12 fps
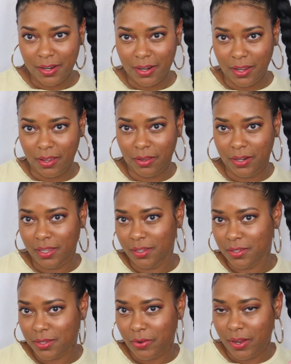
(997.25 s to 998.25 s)
no, that
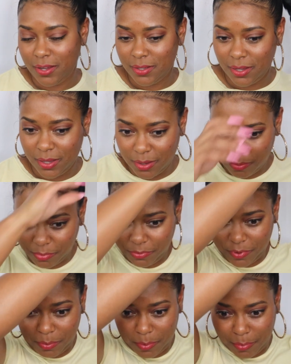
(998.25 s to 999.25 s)
looks crazy. I'm
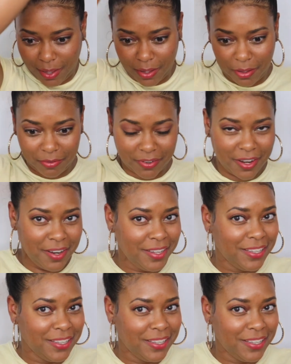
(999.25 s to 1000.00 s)
gonna flip it back over.